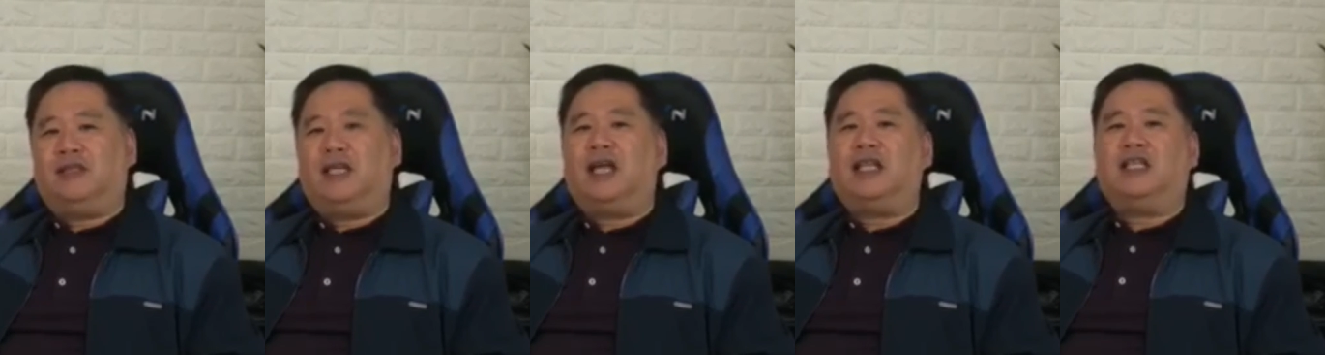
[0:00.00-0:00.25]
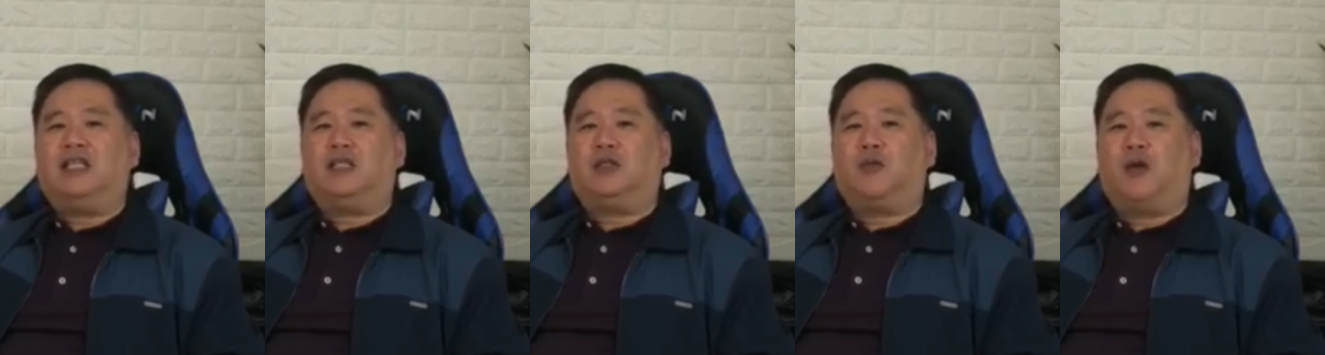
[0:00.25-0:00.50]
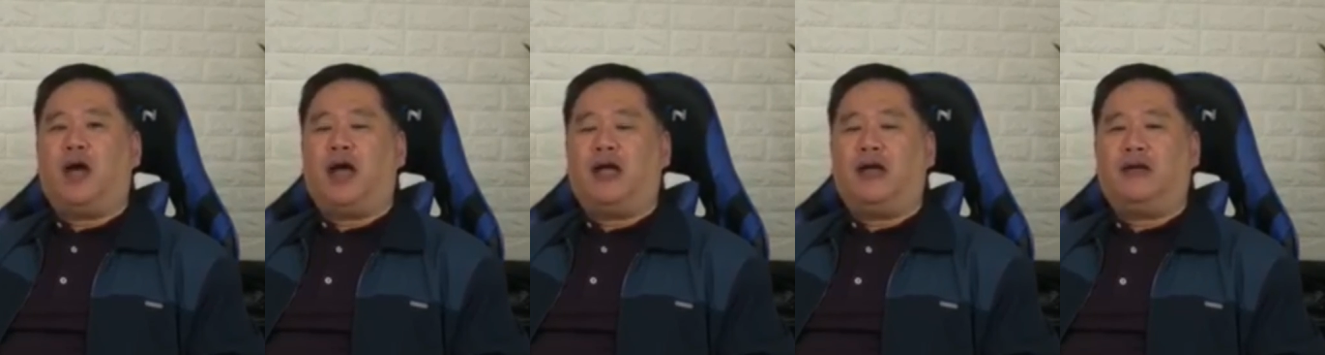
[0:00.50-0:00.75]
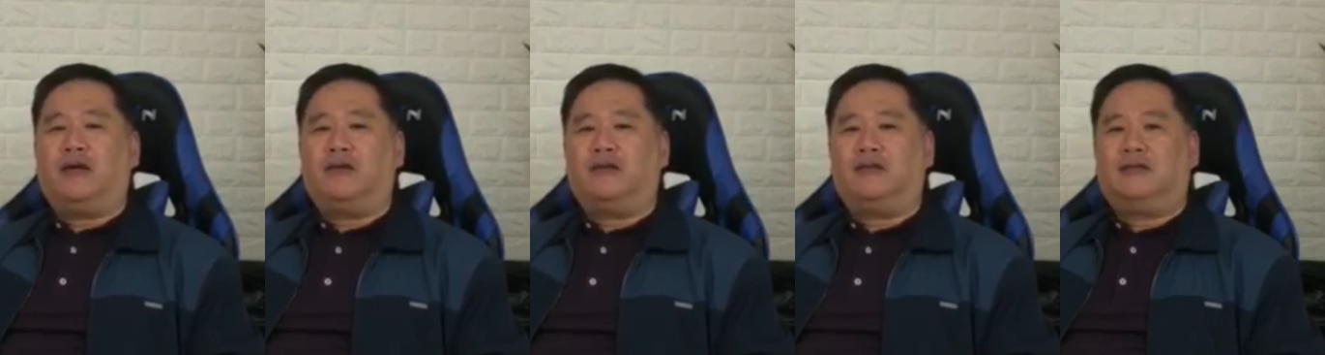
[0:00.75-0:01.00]
That is why
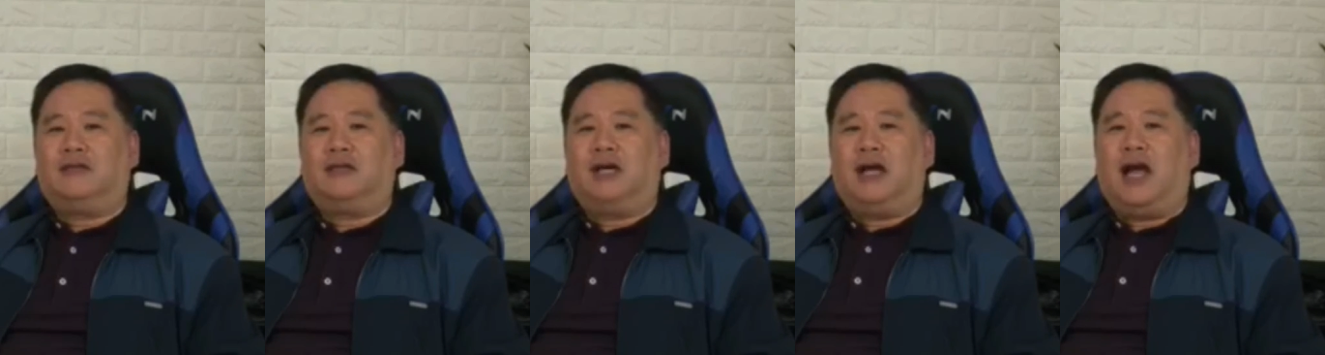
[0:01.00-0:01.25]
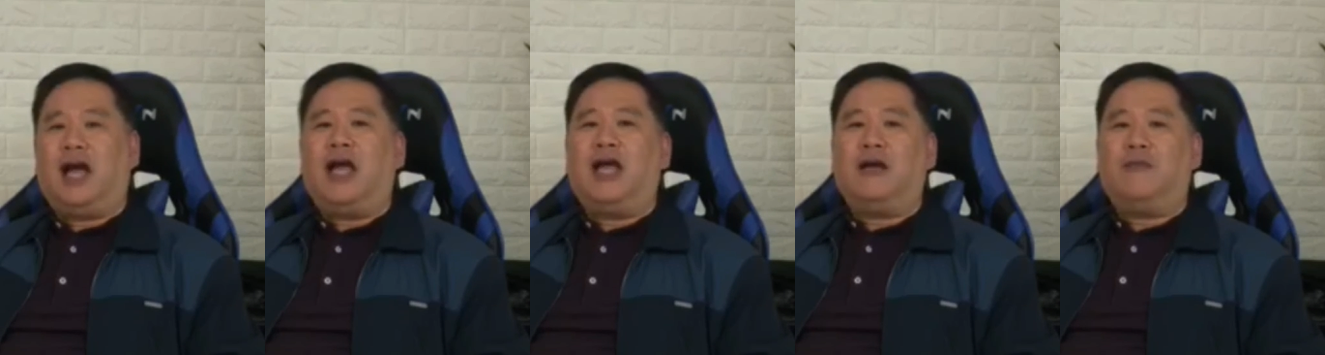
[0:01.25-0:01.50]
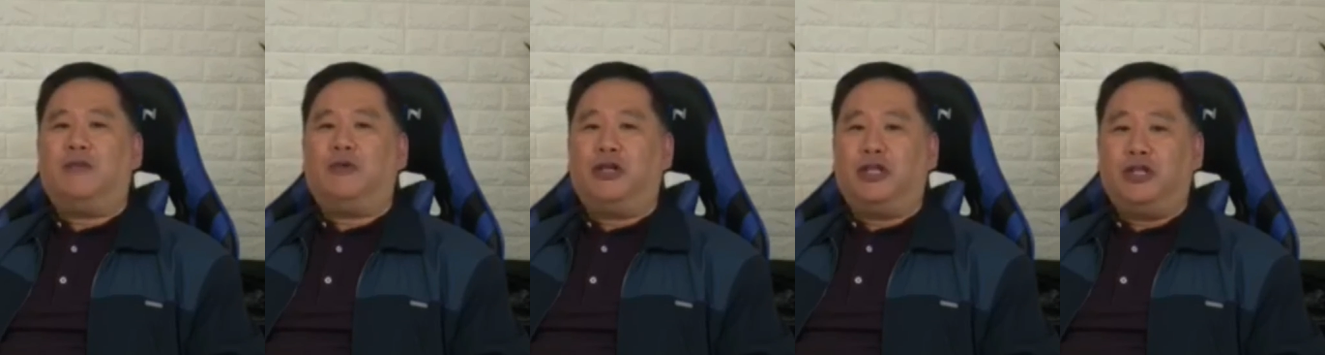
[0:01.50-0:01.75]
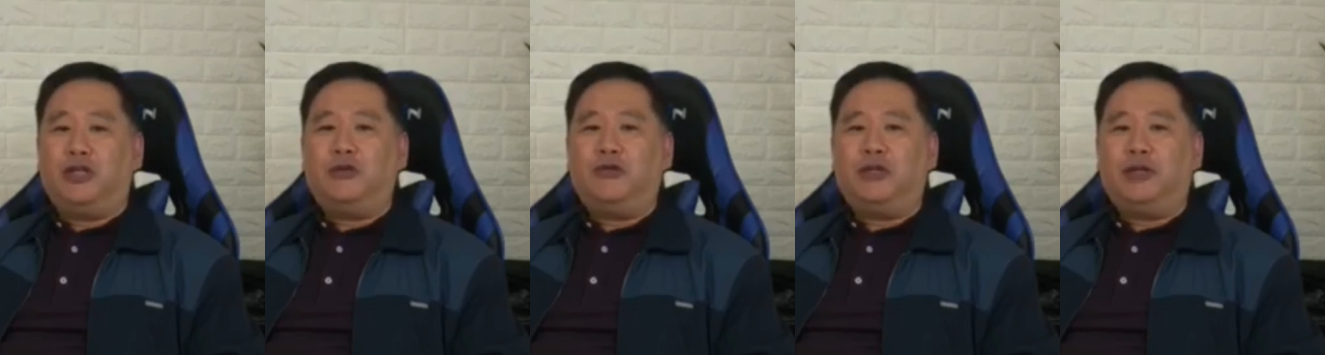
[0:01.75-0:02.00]
I am
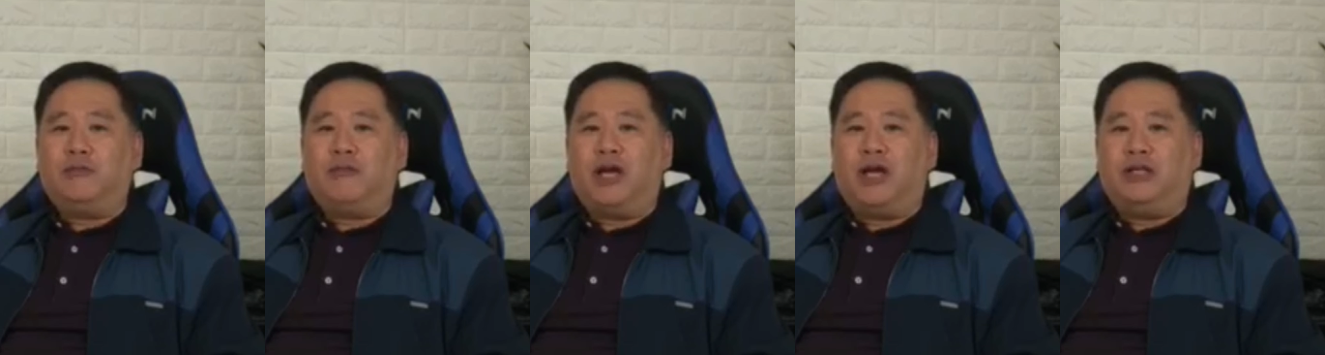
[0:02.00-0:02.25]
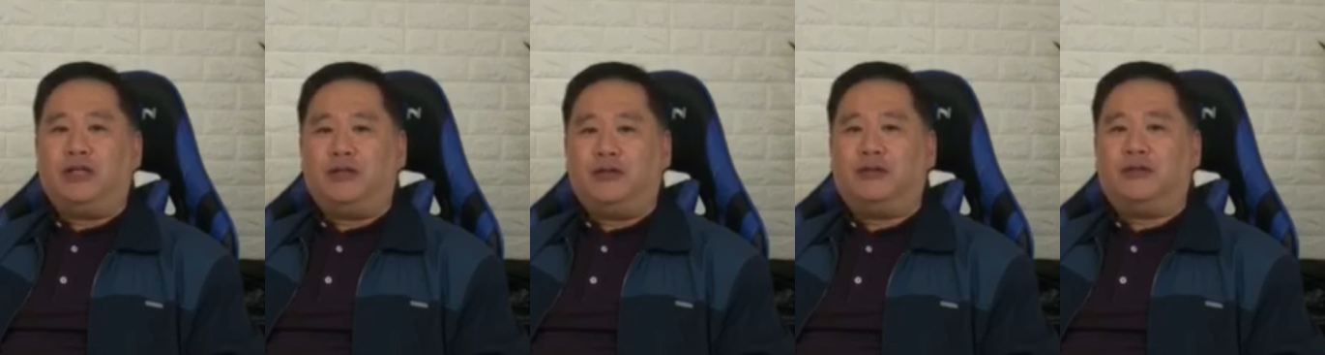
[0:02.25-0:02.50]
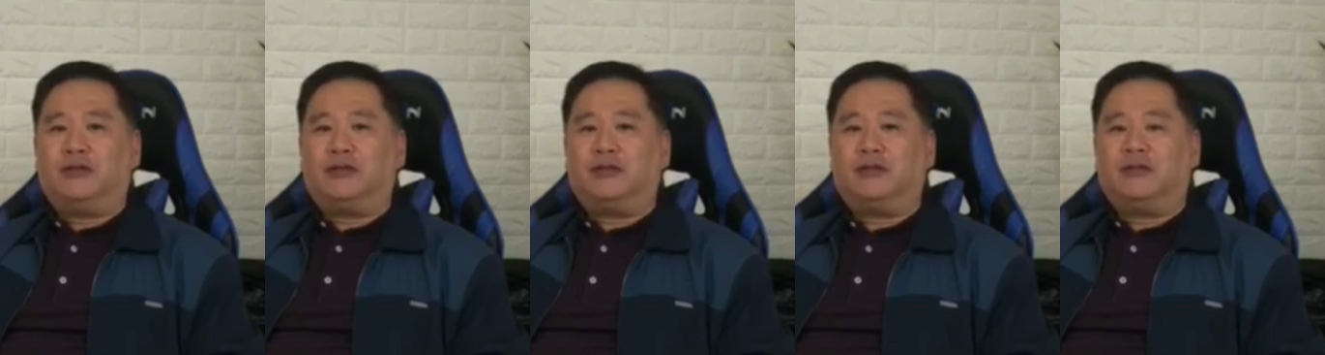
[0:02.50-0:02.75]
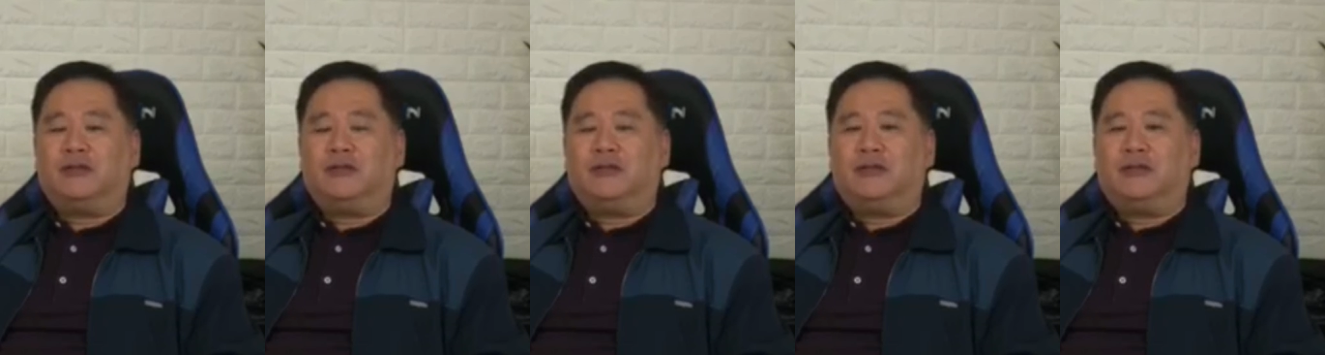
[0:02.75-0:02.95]
renewing my dues.